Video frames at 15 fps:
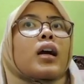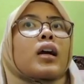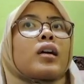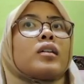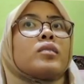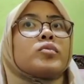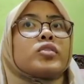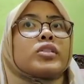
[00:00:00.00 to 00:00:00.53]

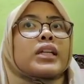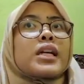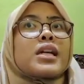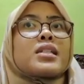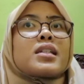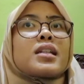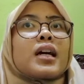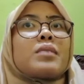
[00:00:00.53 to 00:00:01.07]

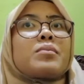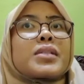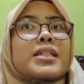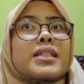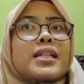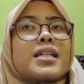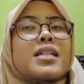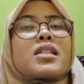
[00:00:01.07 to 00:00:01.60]
Communication
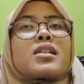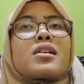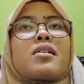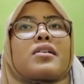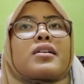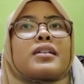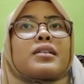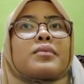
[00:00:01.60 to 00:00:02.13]
competence,
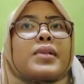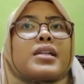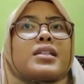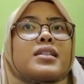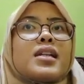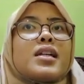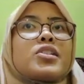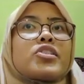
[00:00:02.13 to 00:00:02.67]
order
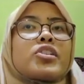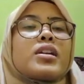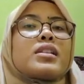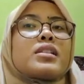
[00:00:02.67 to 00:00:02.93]
message,